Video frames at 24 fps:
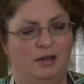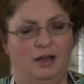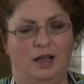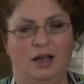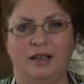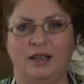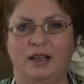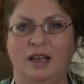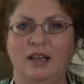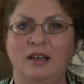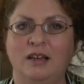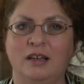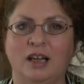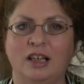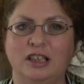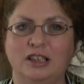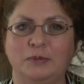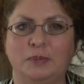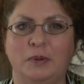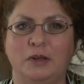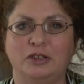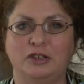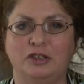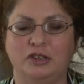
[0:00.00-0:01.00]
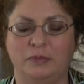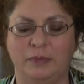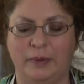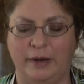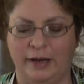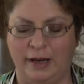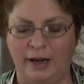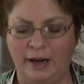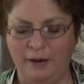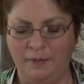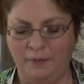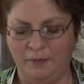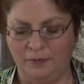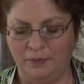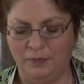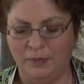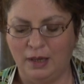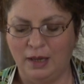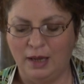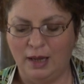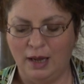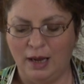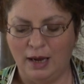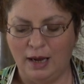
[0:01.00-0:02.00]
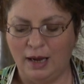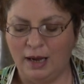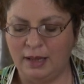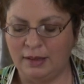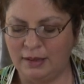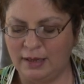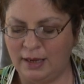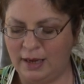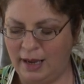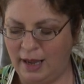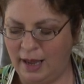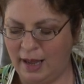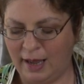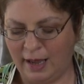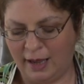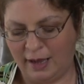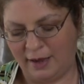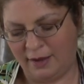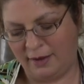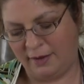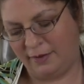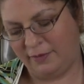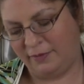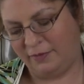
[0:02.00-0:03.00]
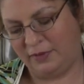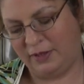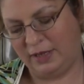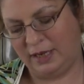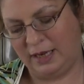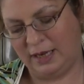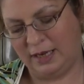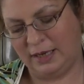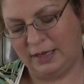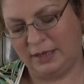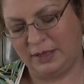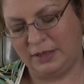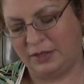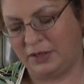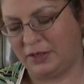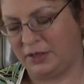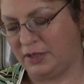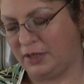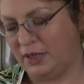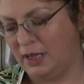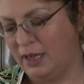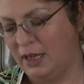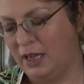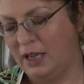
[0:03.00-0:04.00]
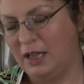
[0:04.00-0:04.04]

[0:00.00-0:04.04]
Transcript: Again, not sponsored by. And they have these